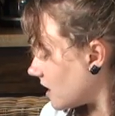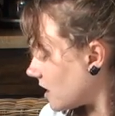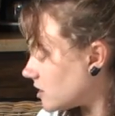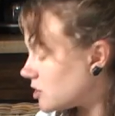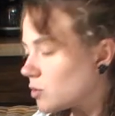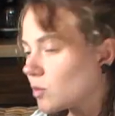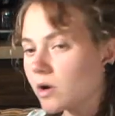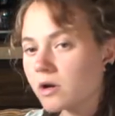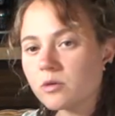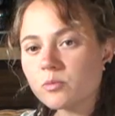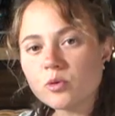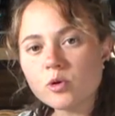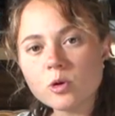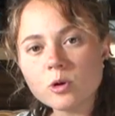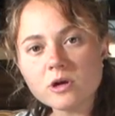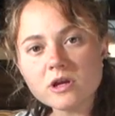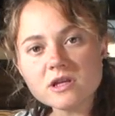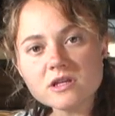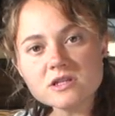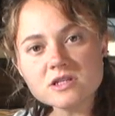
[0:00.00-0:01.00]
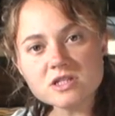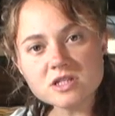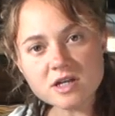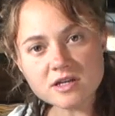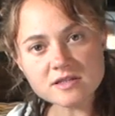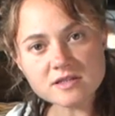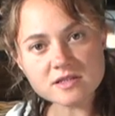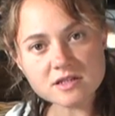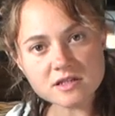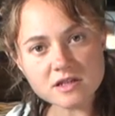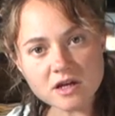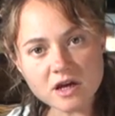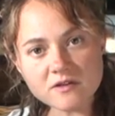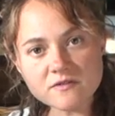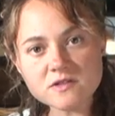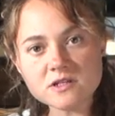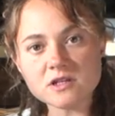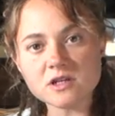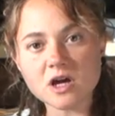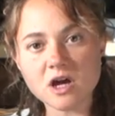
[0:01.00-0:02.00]
and you want to pour in just
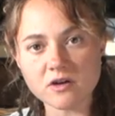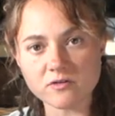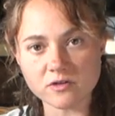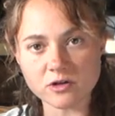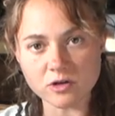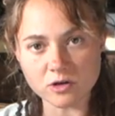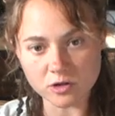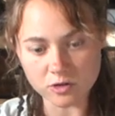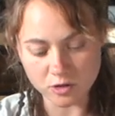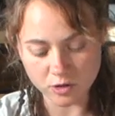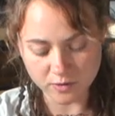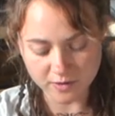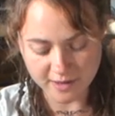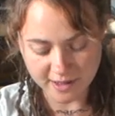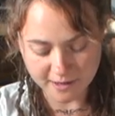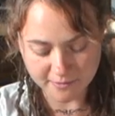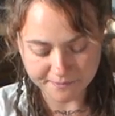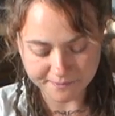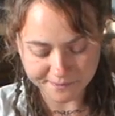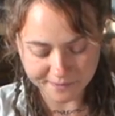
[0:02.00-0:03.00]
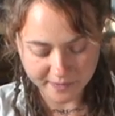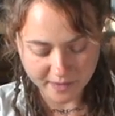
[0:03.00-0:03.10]
enough to cover your clothing.